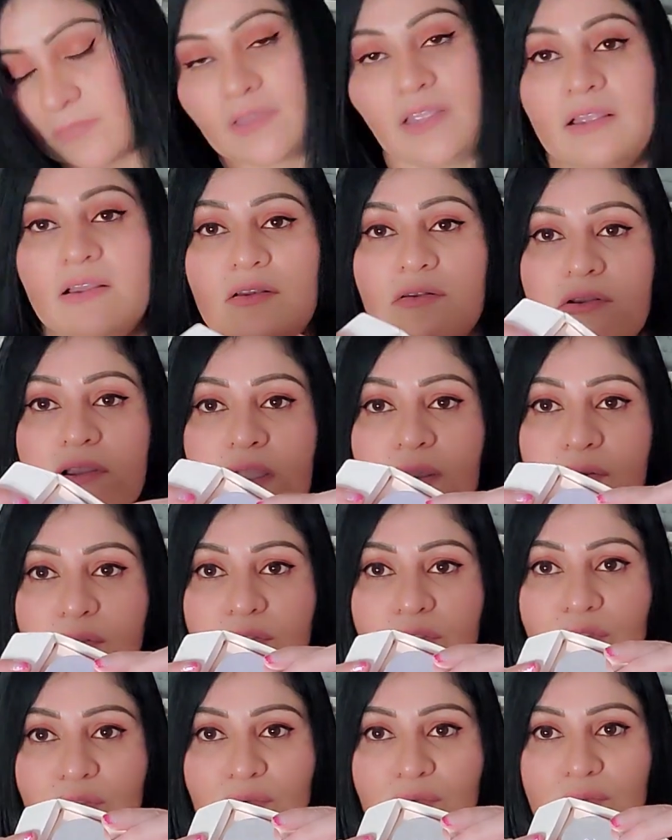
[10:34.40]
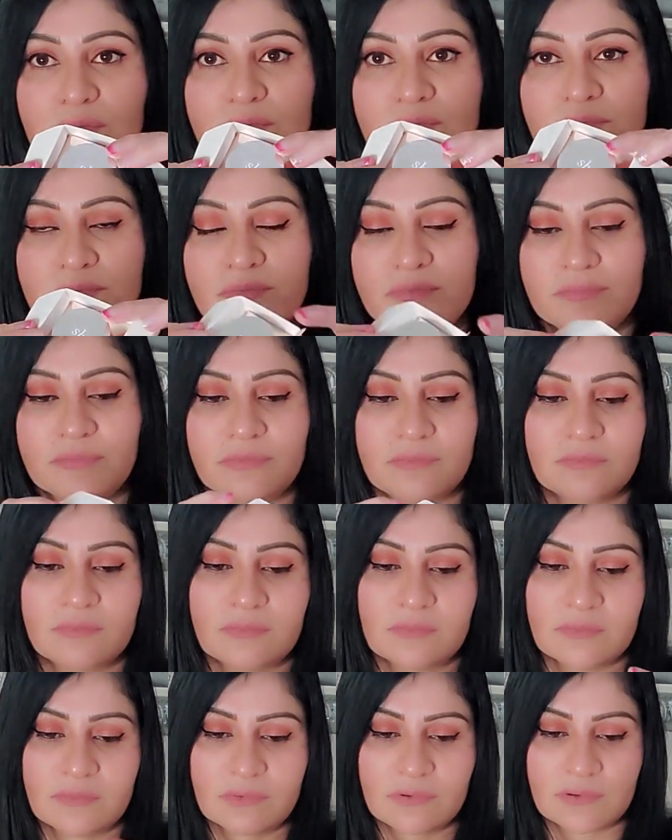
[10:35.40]
And look how cute
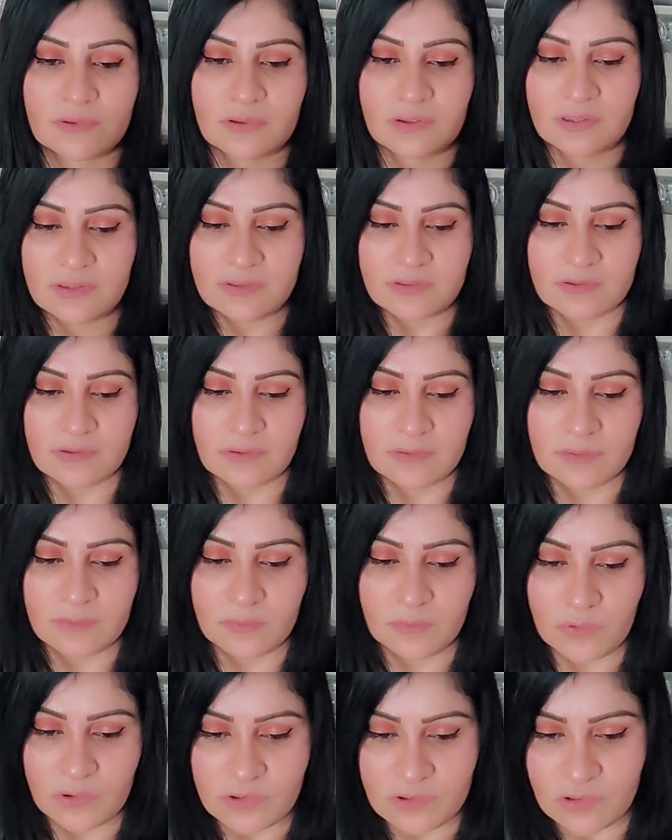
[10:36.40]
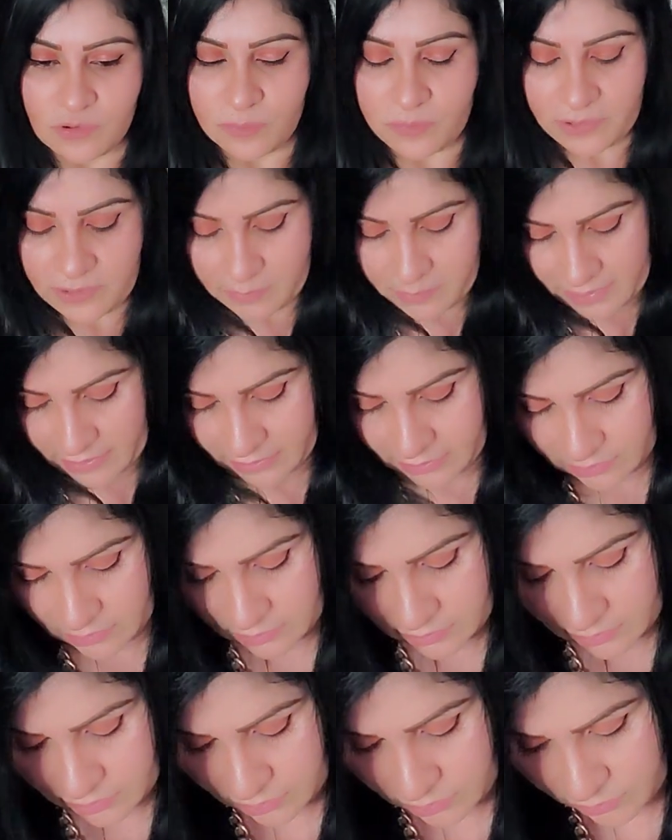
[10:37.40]
it's once you put it back
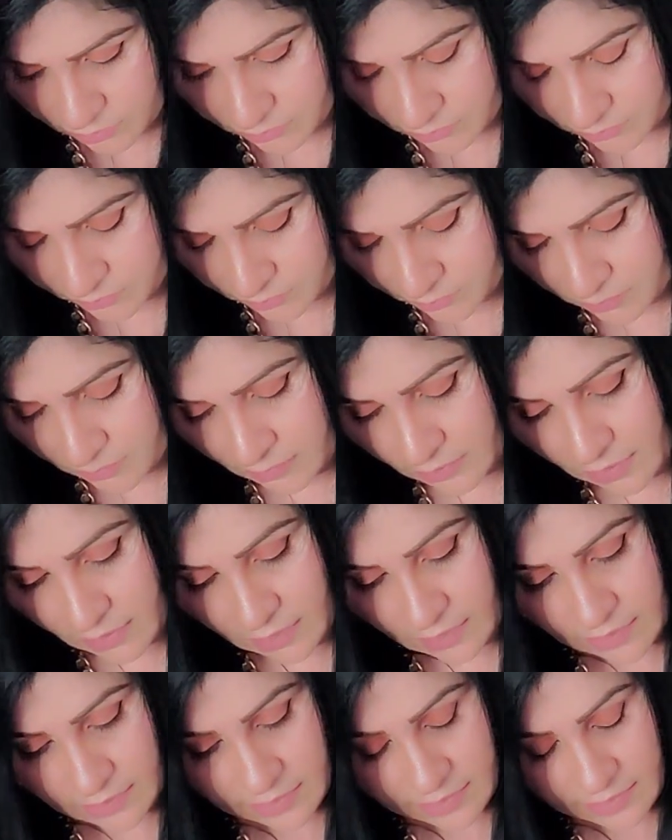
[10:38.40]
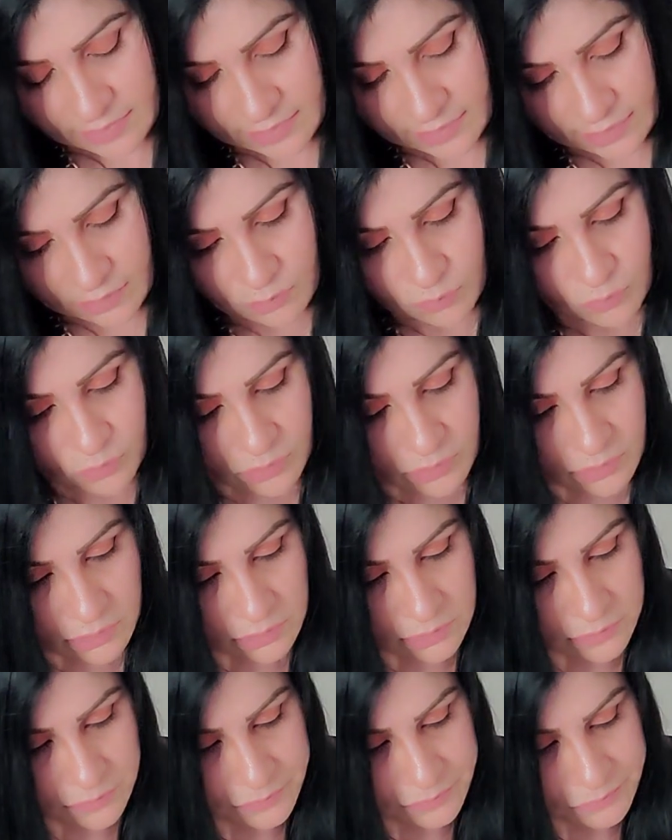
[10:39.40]
in there. And that
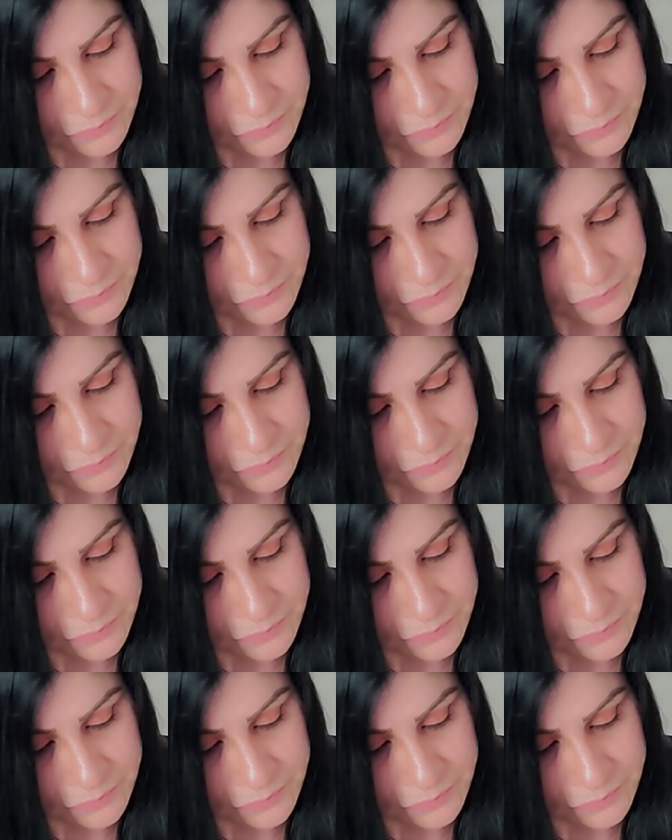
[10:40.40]
one,